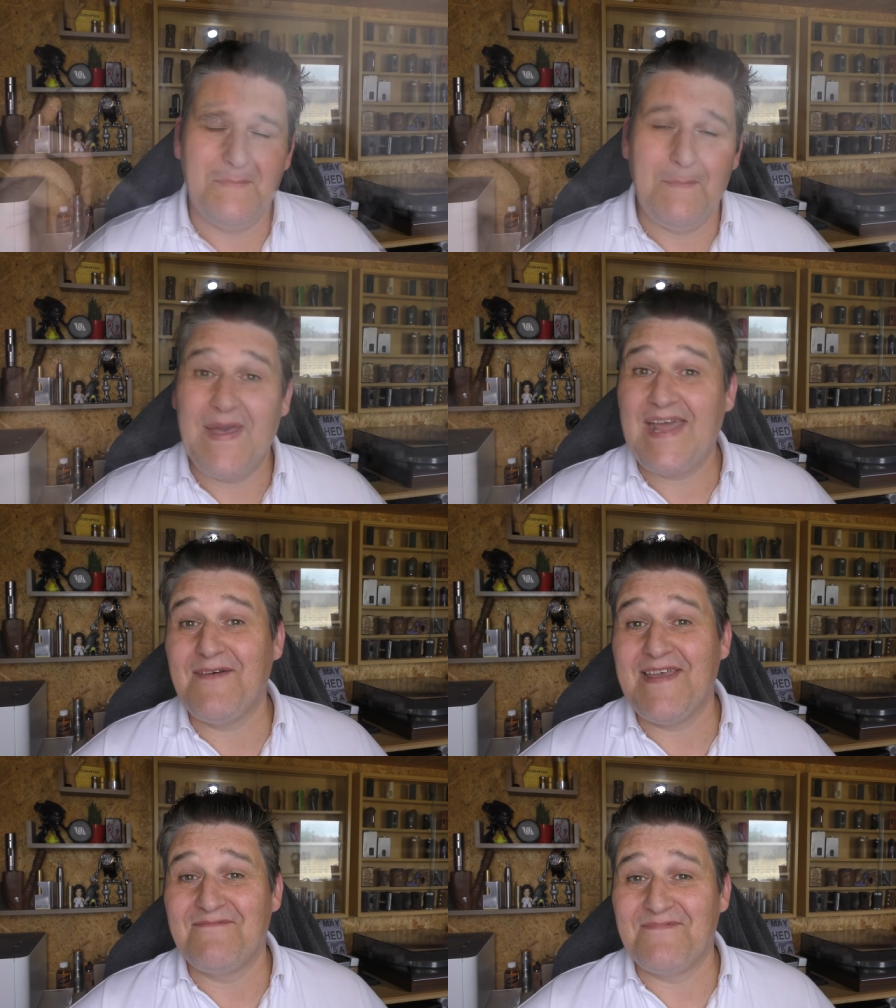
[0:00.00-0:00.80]
But
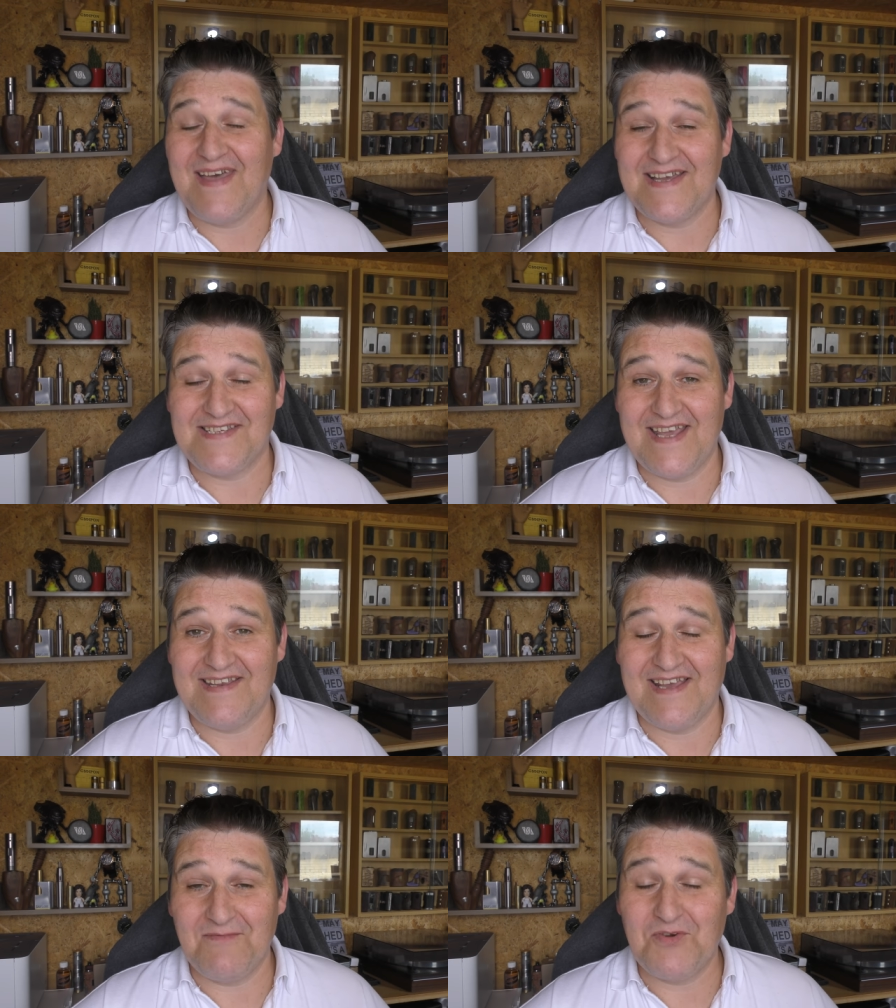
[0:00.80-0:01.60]
anyway, that's
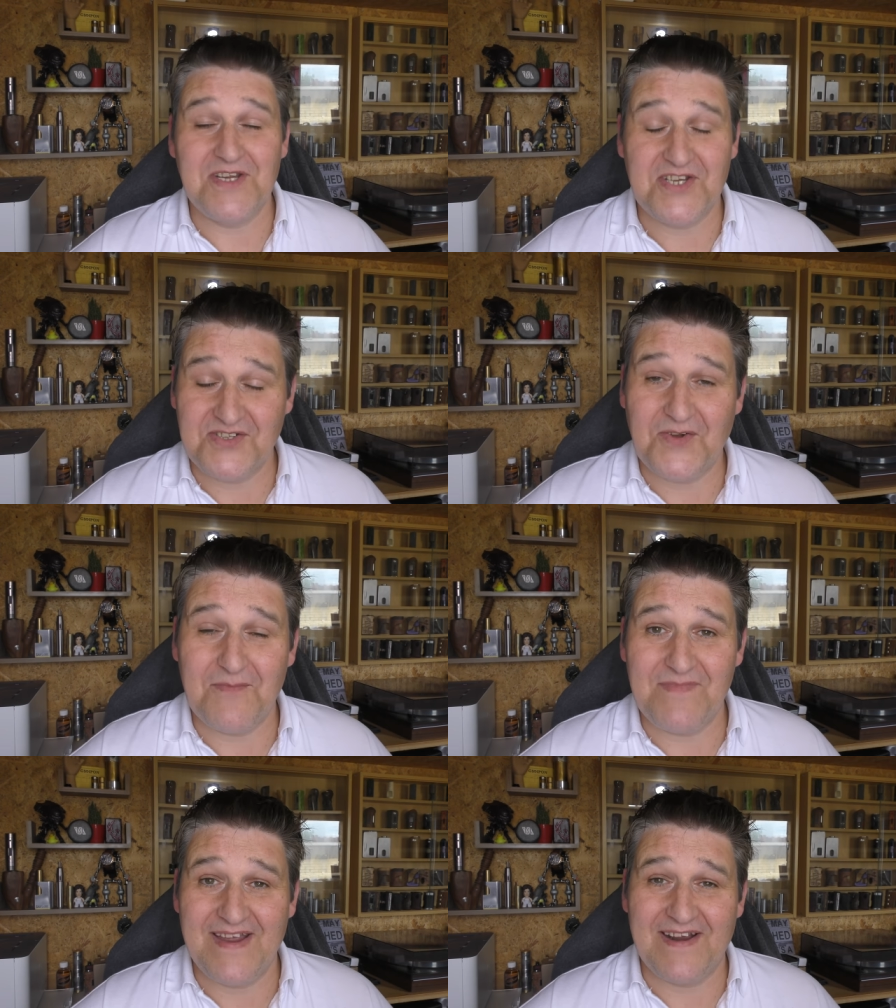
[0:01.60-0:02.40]
it. I'm going to stop there.